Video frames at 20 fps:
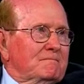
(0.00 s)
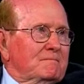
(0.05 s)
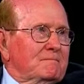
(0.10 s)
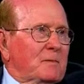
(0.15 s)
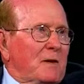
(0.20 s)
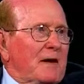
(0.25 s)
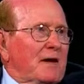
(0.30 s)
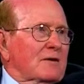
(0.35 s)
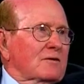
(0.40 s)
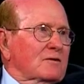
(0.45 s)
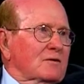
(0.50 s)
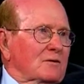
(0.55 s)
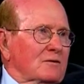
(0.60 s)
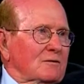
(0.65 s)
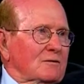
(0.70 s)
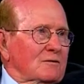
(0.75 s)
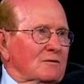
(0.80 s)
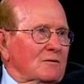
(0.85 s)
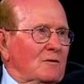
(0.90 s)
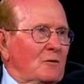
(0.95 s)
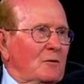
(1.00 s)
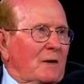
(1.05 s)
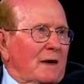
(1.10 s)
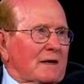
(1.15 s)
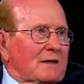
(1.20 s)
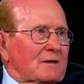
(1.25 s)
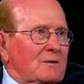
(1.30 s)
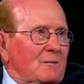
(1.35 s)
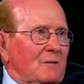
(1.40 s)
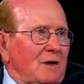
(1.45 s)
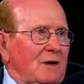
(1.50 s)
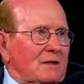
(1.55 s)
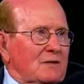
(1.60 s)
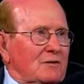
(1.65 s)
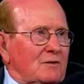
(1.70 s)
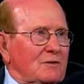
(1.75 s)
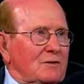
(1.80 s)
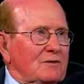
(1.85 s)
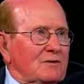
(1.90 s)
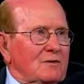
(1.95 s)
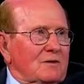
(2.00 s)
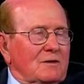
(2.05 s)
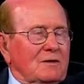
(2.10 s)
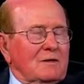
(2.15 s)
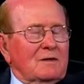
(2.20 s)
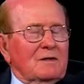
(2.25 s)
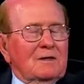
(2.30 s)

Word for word: pass to go back to Maastricht and